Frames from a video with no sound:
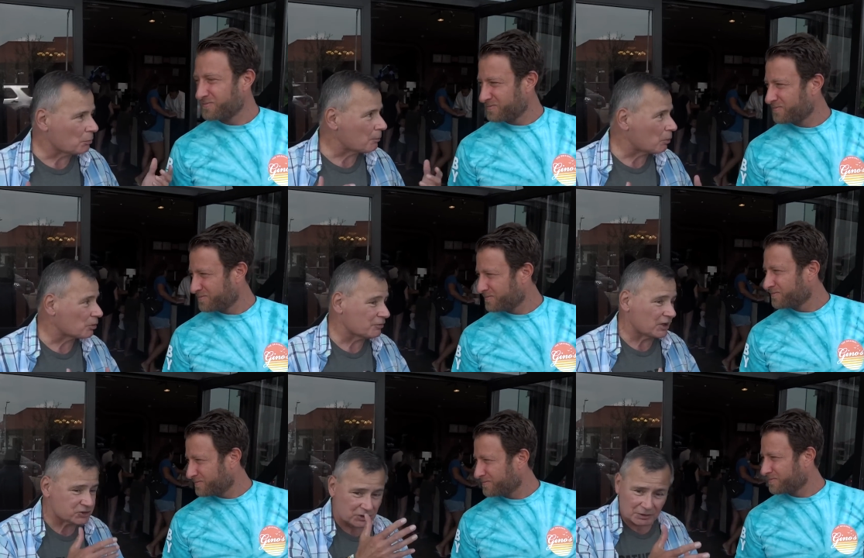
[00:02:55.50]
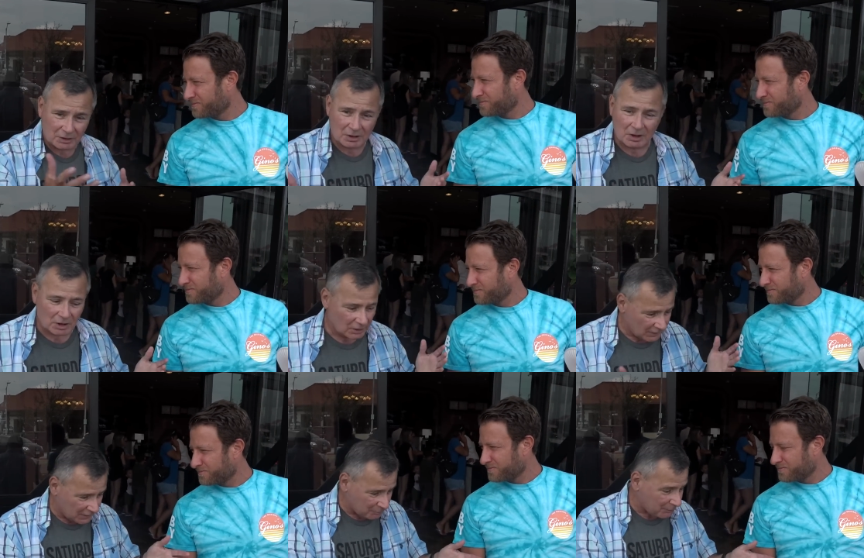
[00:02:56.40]
Speaker 1: was my motivation.
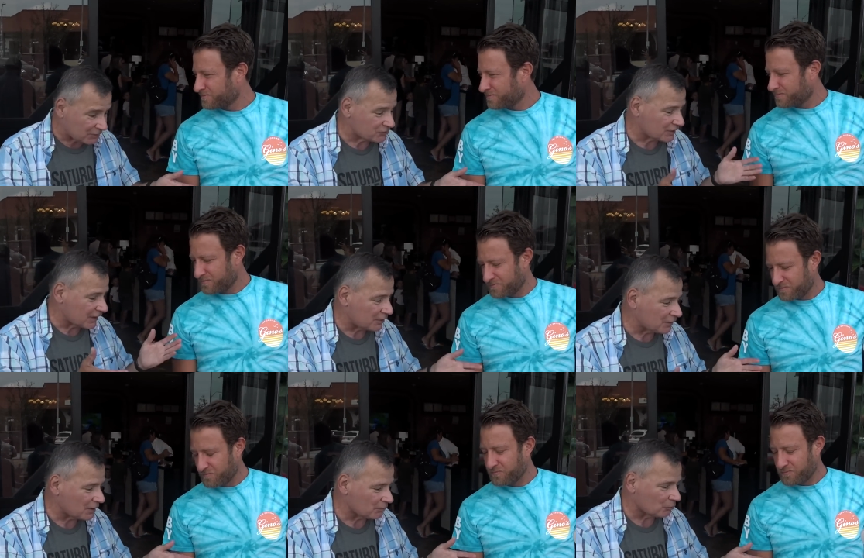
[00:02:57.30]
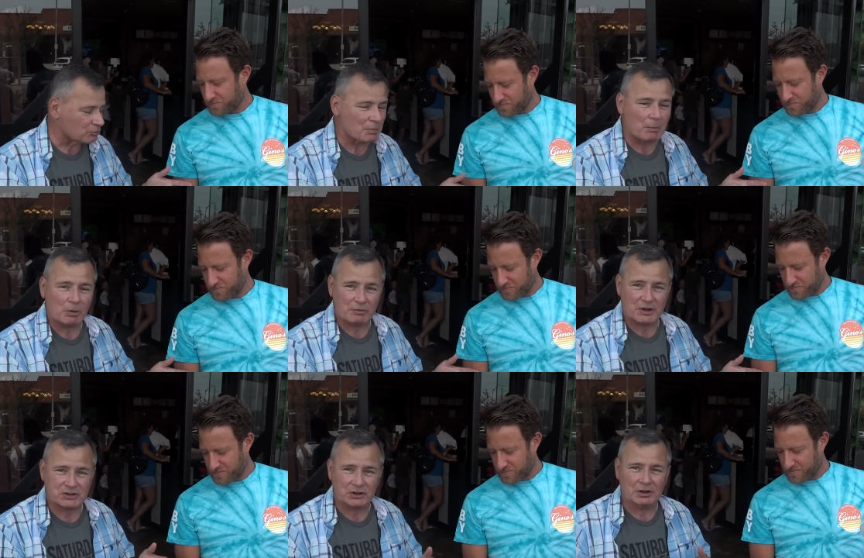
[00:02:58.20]
Eating pizza again was my
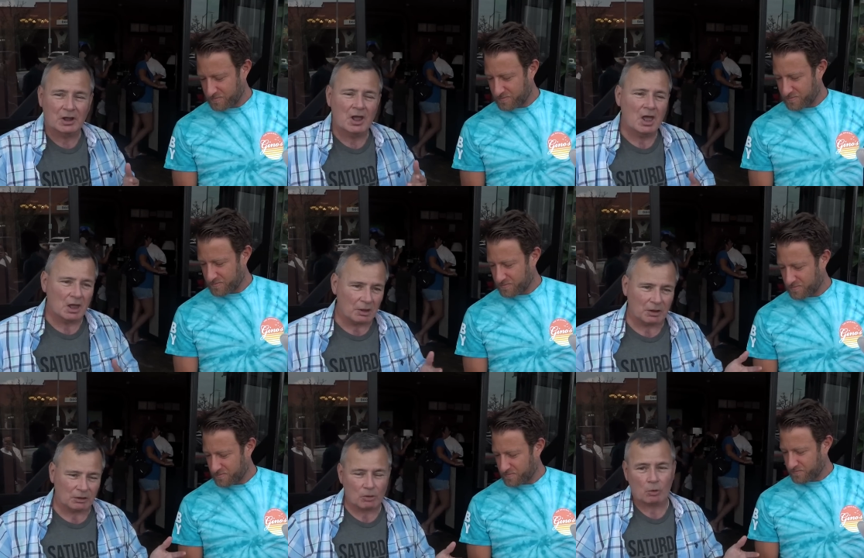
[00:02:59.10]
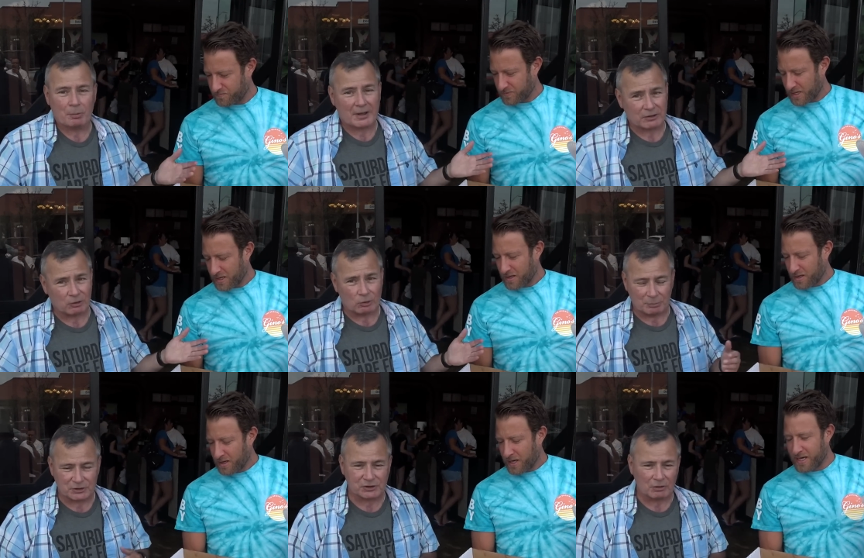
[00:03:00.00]
motivation. And
Speaker 2: going back to
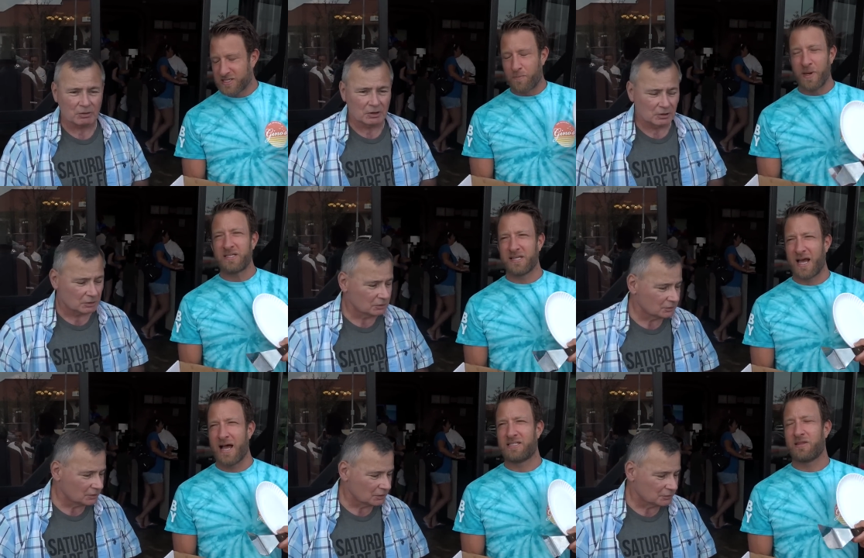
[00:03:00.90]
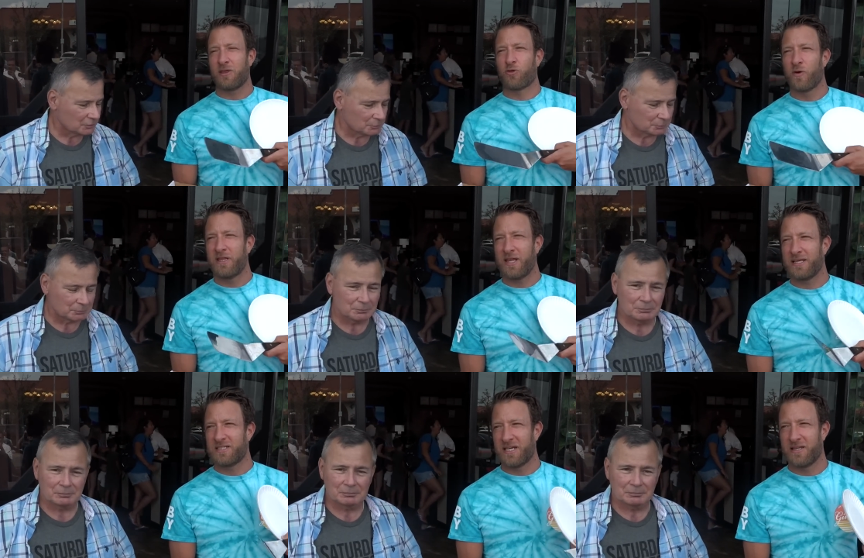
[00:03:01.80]
more. So. He's a pizza guy. He said the three
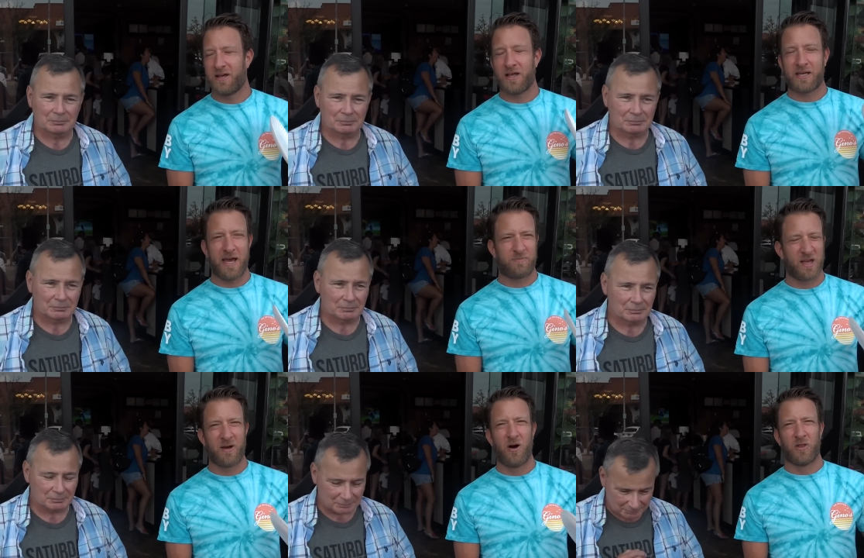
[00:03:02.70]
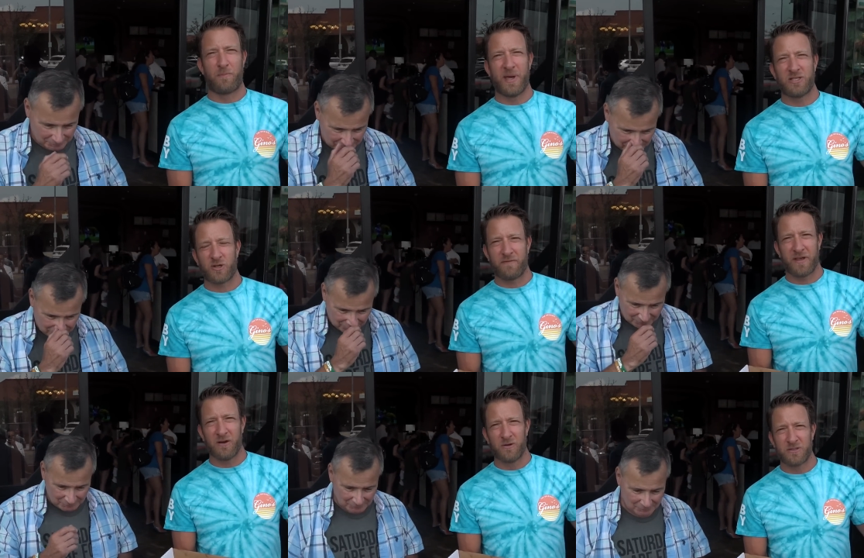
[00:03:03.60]
things in there that kept things going. The pizza
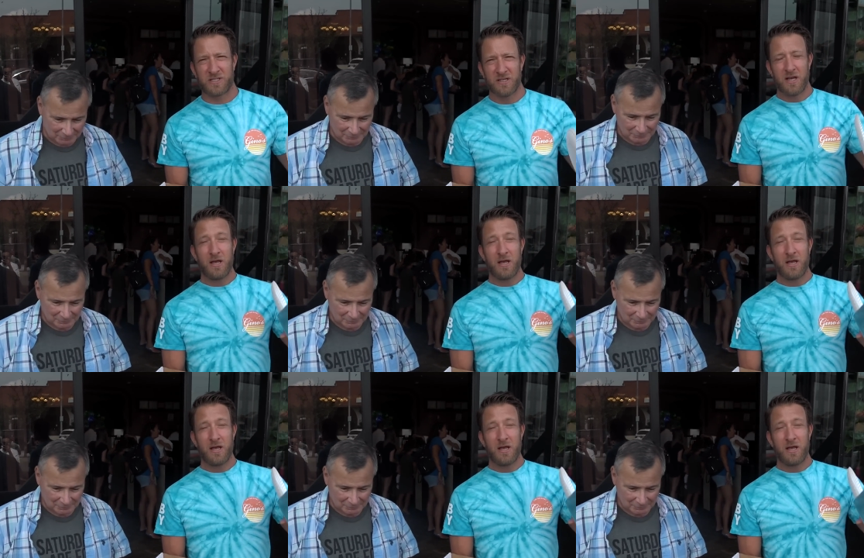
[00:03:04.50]
reviews,